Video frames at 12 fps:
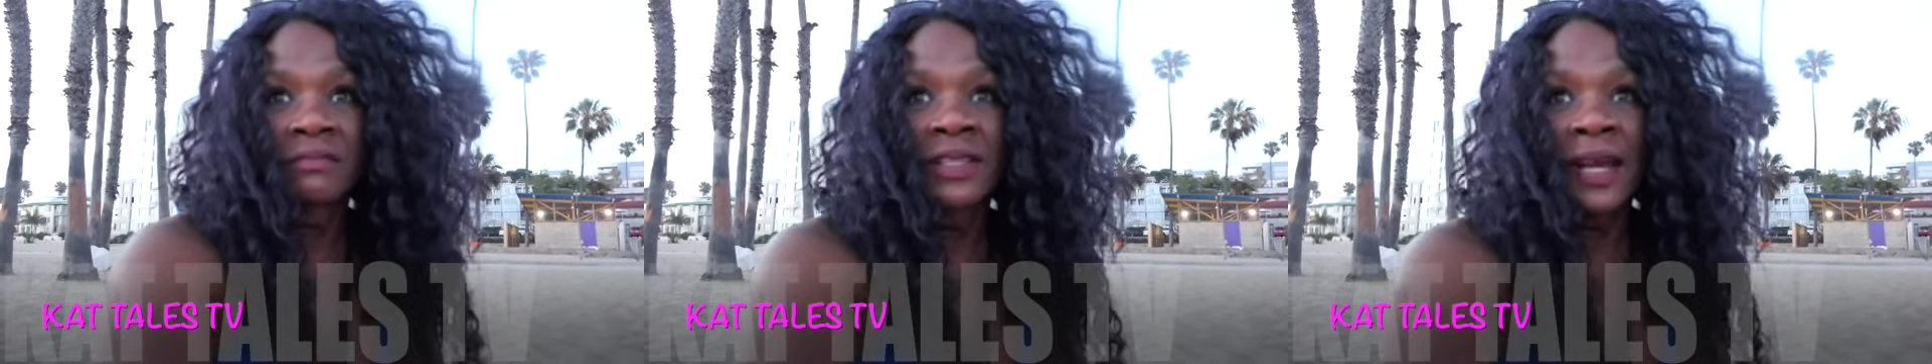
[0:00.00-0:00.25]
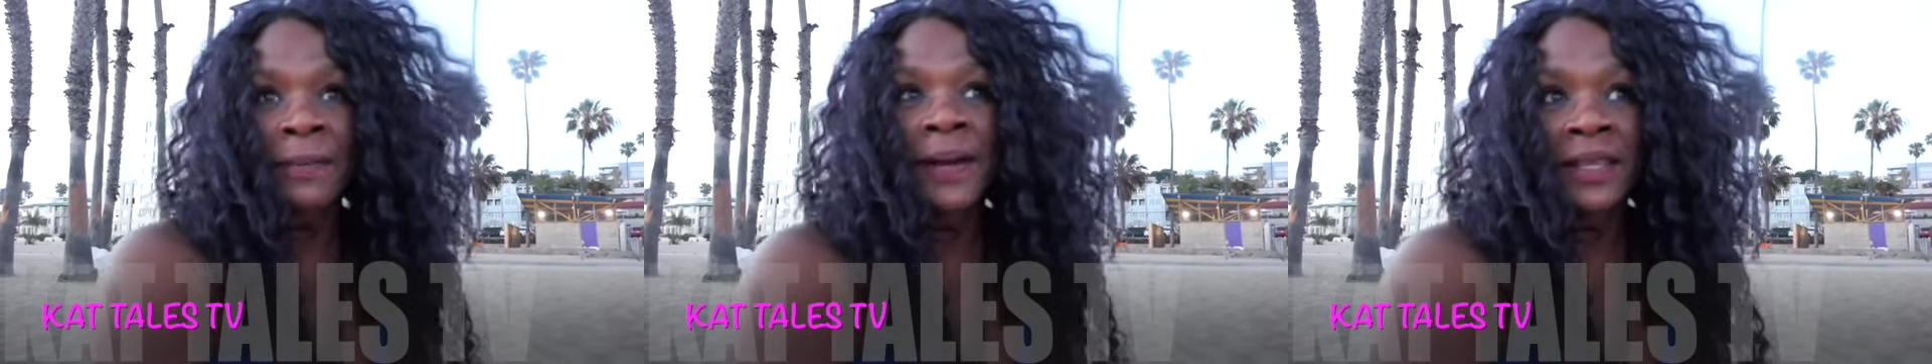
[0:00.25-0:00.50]

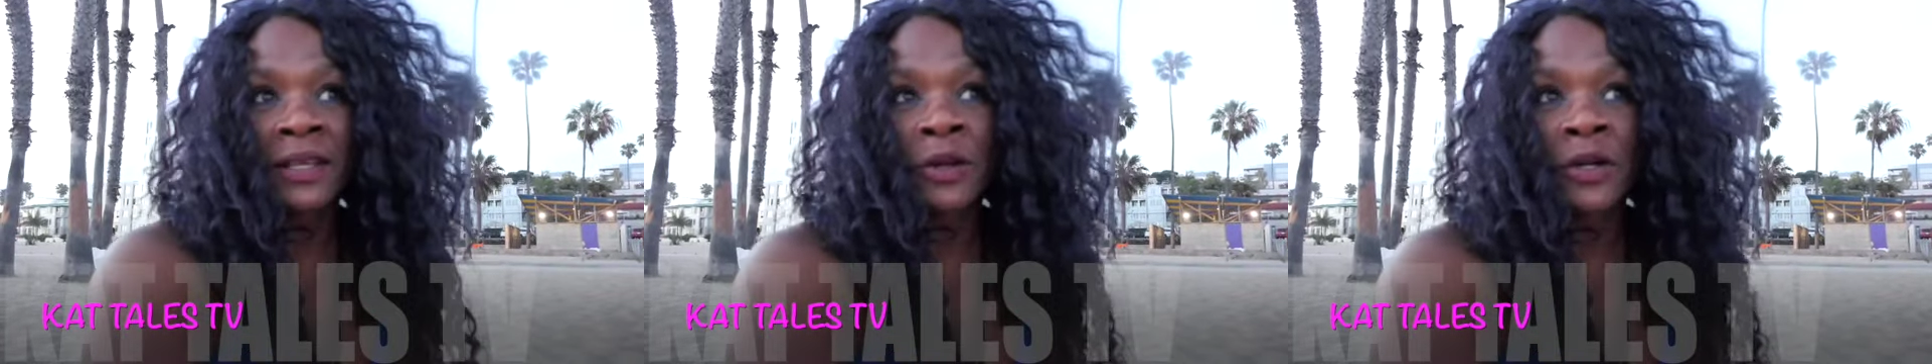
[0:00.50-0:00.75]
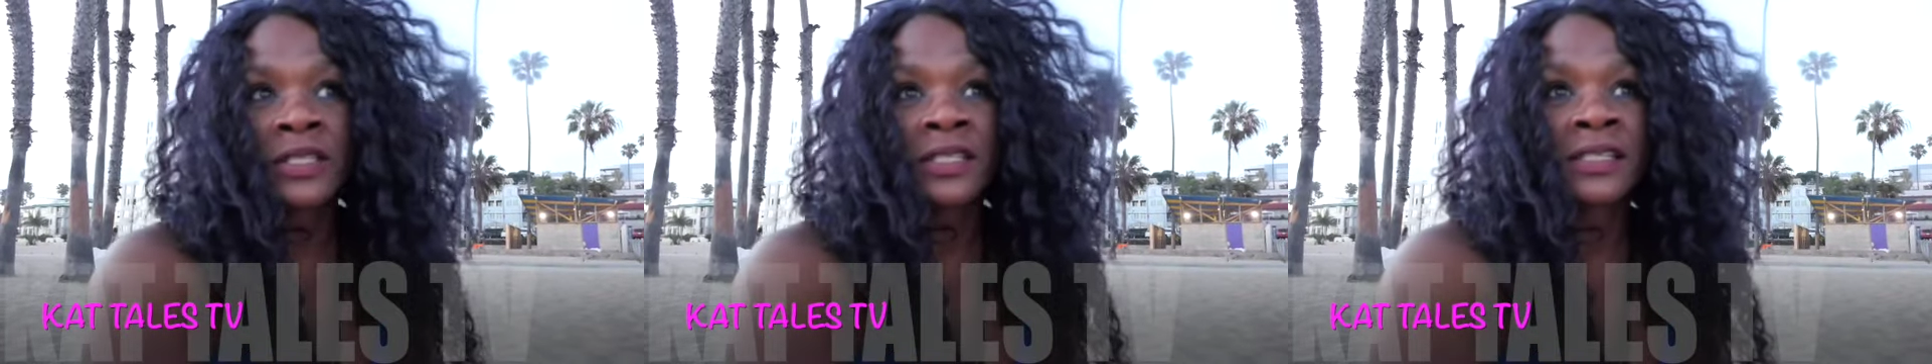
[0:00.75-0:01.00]
psychopathic
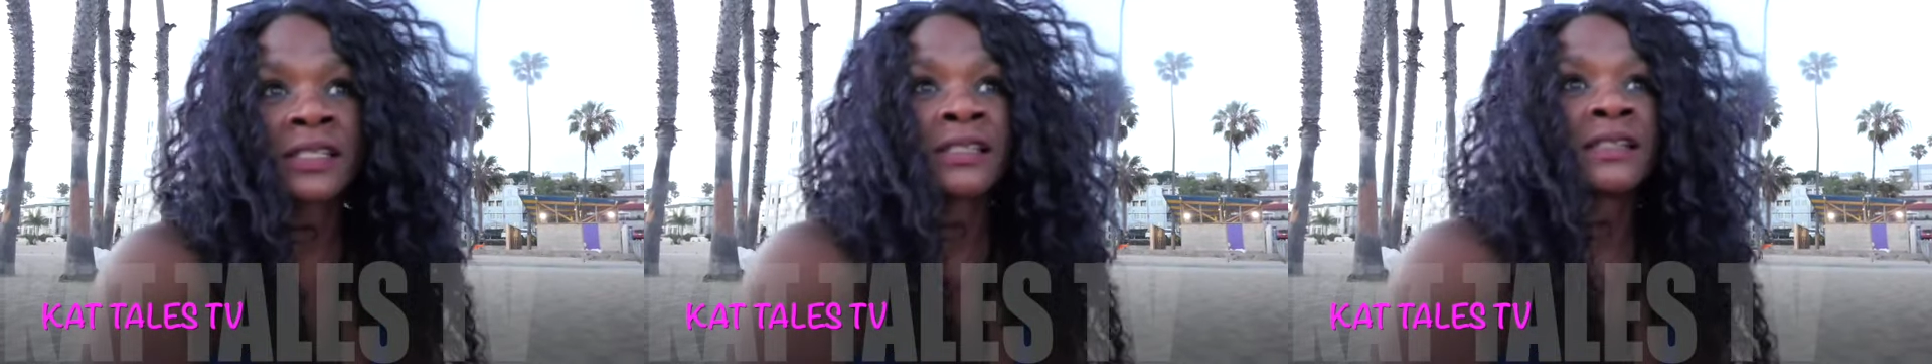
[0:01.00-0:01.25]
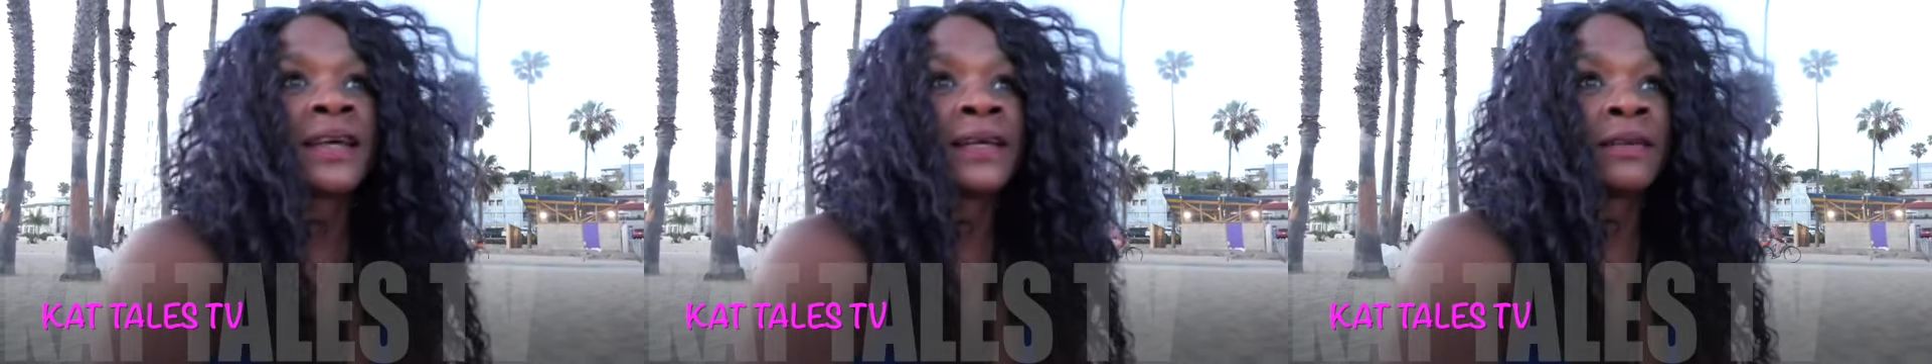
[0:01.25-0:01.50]

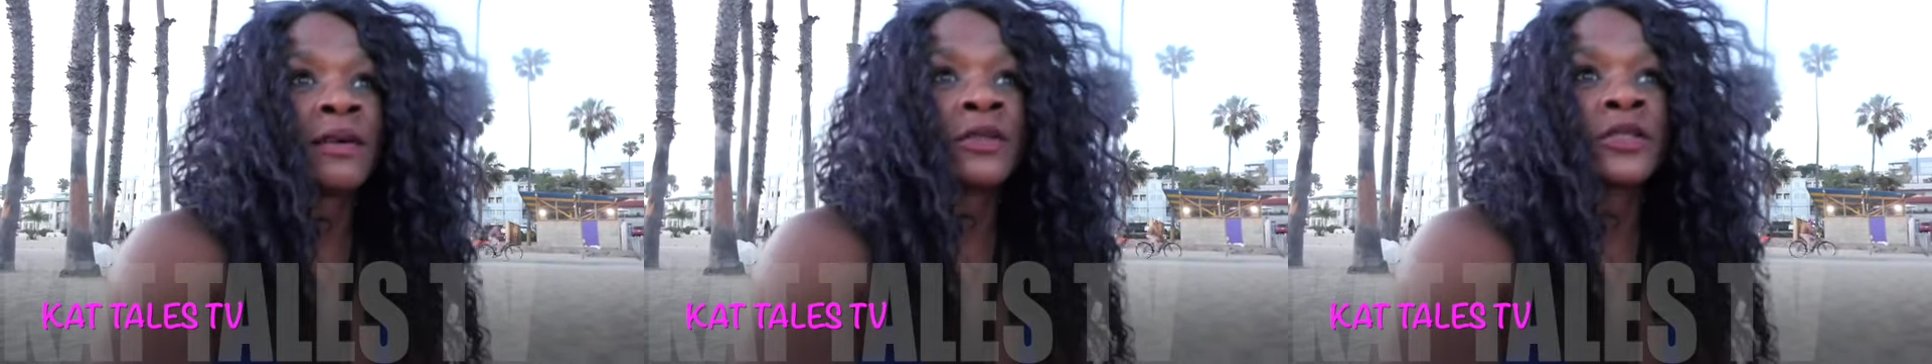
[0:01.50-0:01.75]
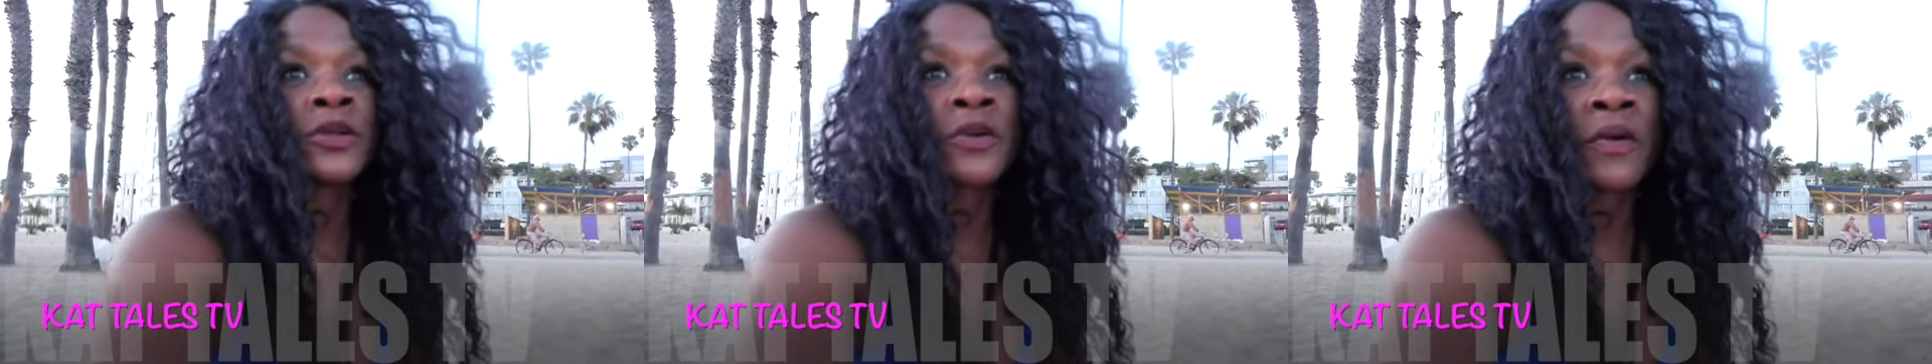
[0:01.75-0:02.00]
narcissists and
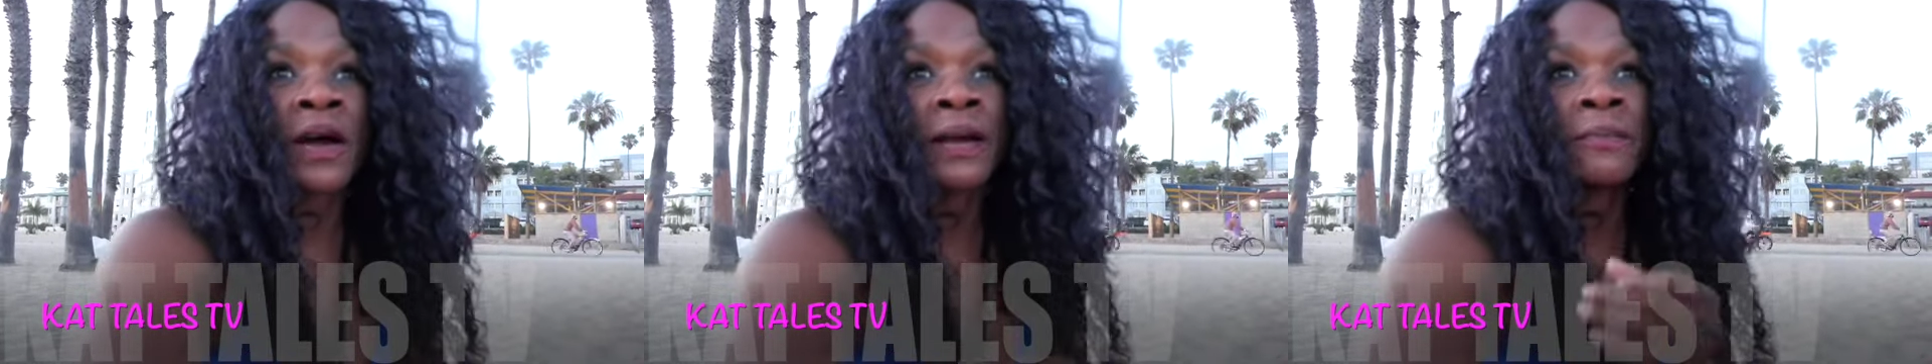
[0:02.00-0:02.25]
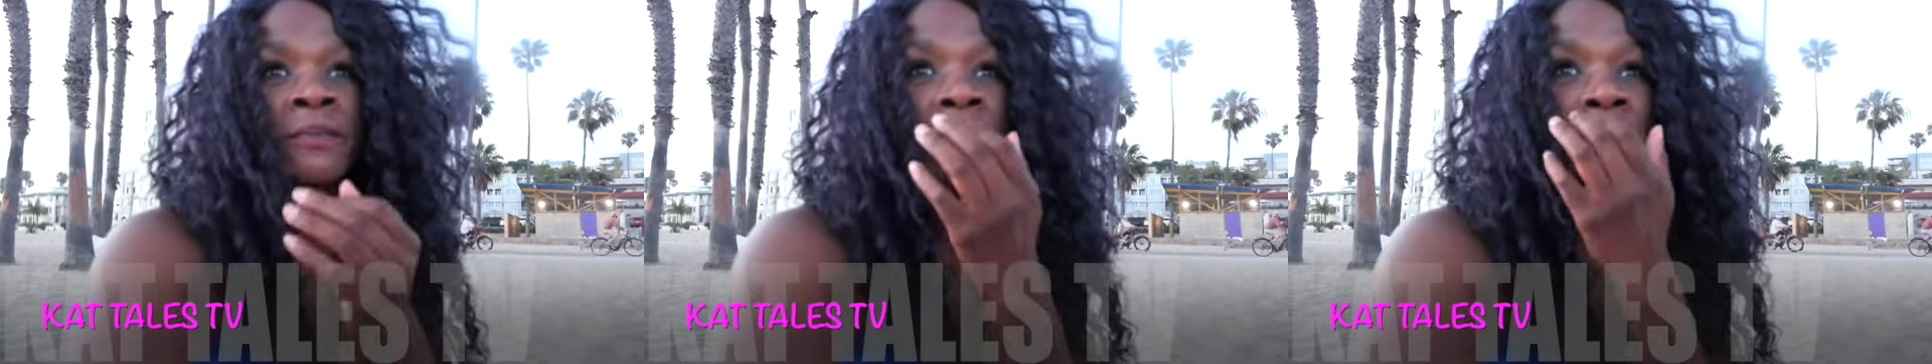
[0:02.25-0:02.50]
also
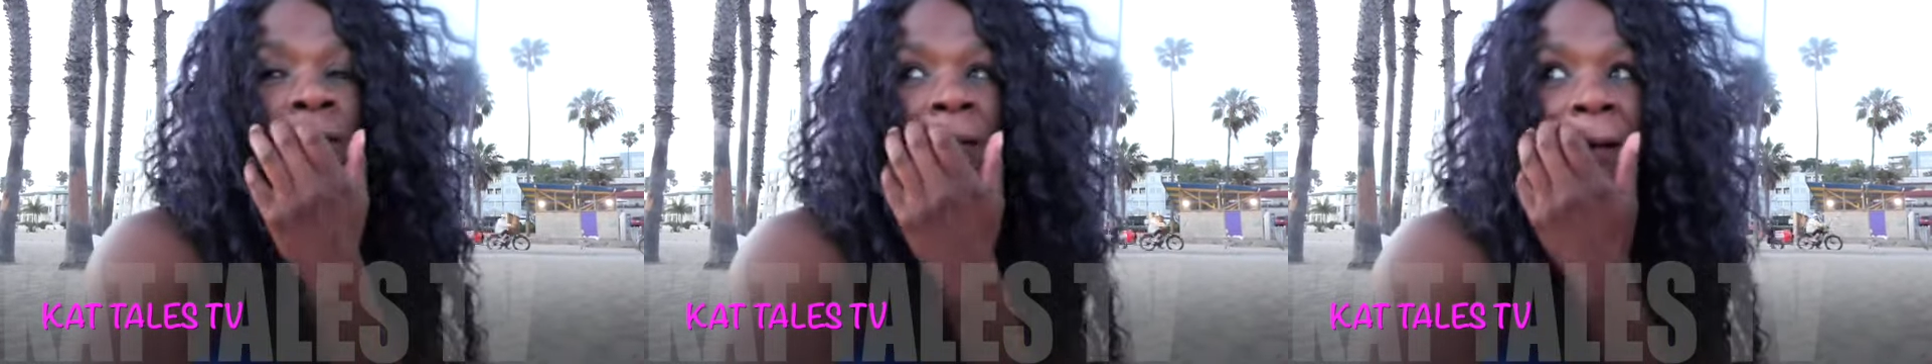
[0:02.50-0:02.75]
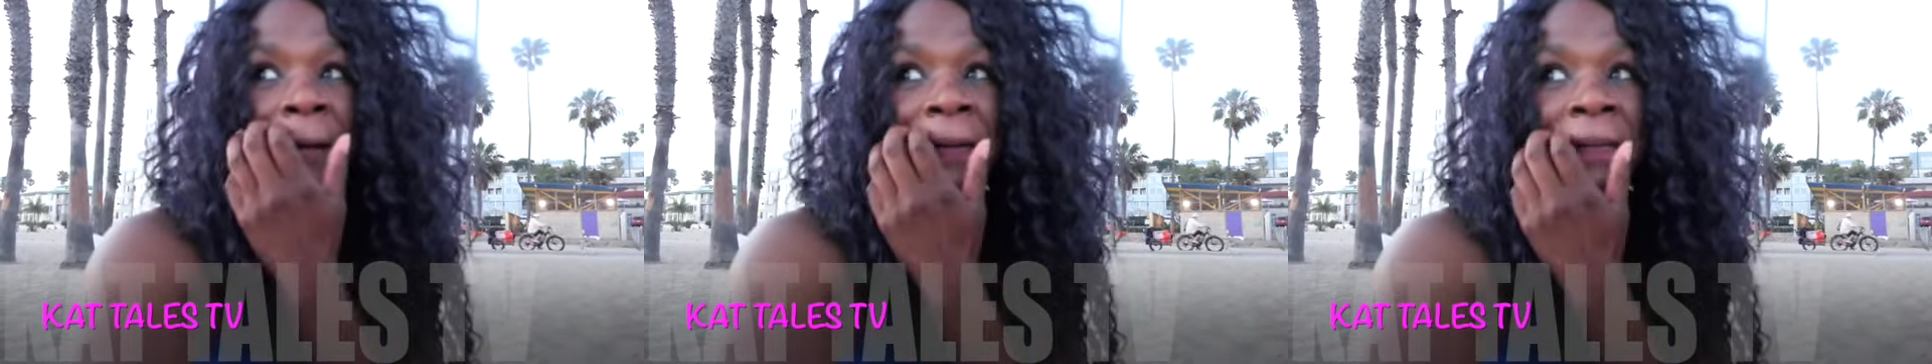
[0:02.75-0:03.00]

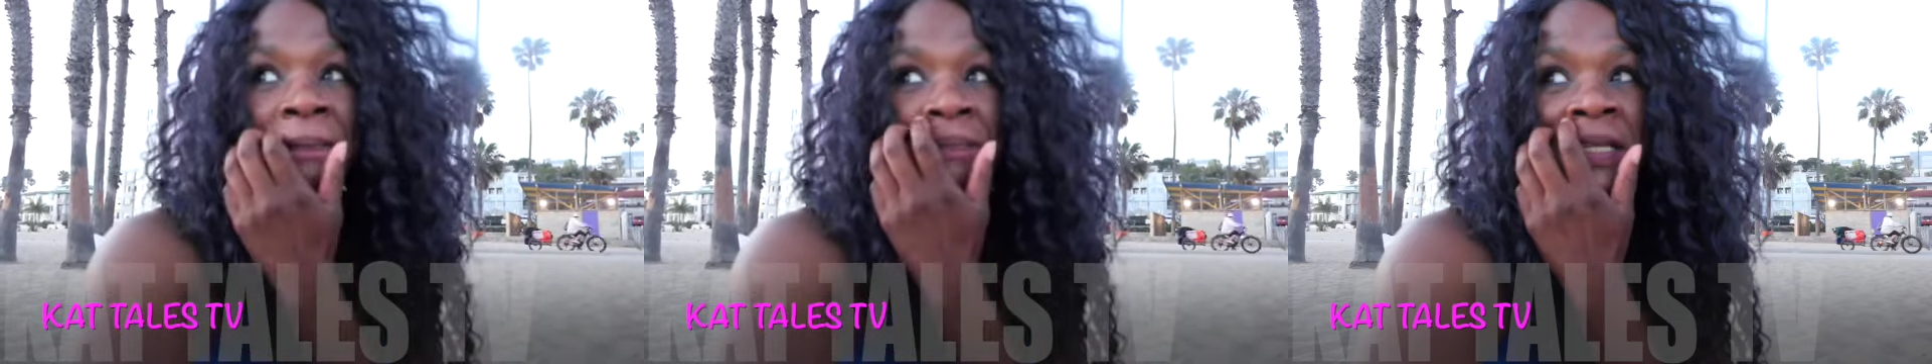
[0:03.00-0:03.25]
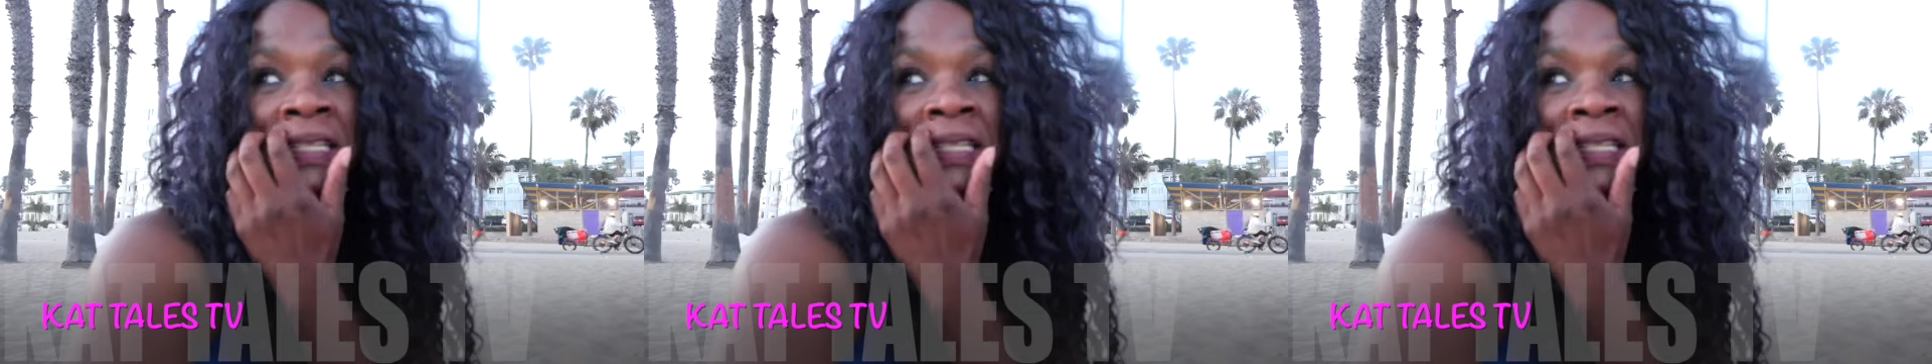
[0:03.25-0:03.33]
crime um,